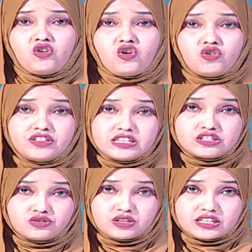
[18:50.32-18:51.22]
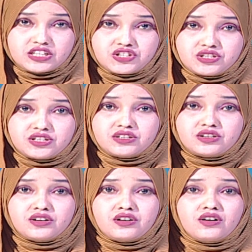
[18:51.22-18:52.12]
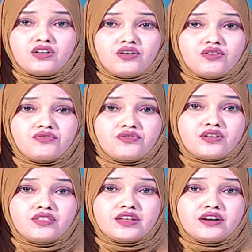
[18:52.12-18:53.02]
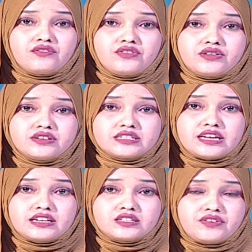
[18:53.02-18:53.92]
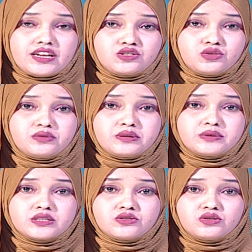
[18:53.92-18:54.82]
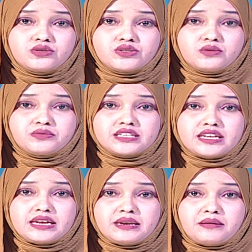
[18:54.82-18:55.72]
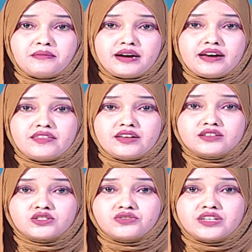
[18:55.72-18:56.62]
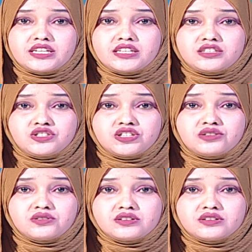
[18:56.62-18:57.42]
On this occasion of the very satisfactory results obtained by the trainee, General